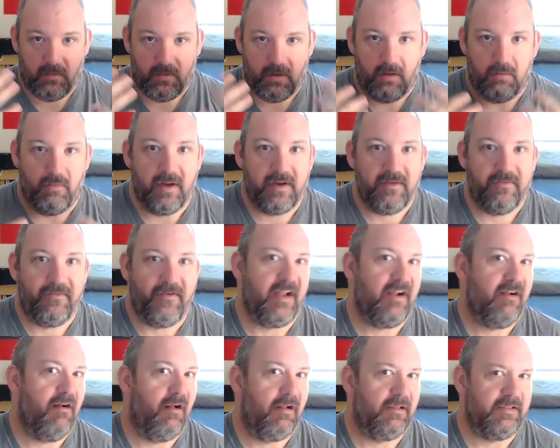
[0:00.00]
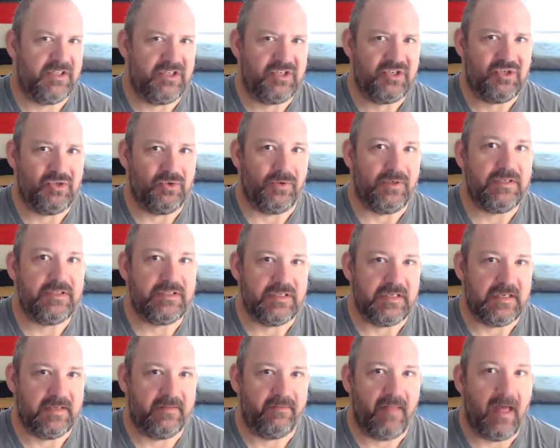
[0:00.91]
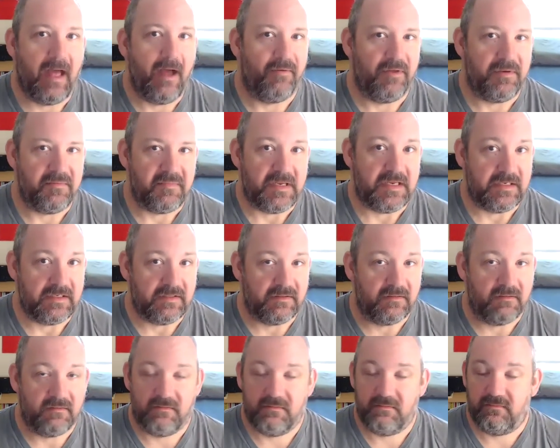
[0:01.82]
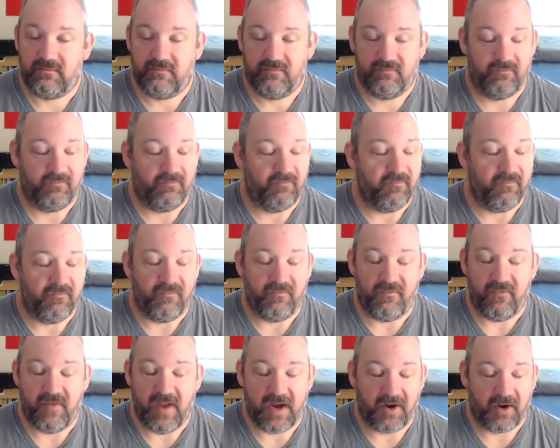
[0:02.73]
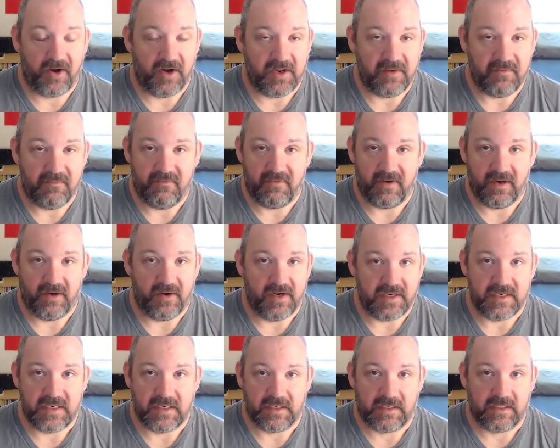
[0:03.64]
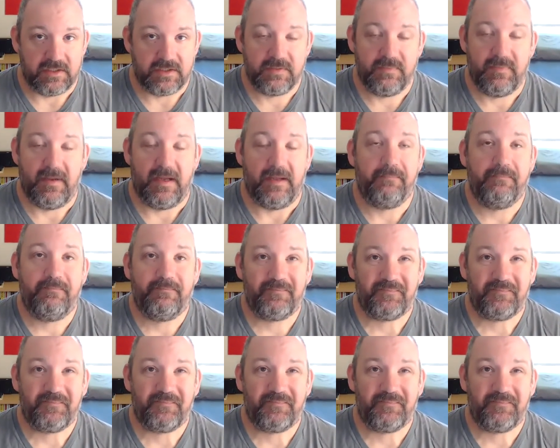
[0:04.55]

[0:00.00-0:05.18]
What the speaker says: oh, what if I called it Joycean? That would be very, very dickish. But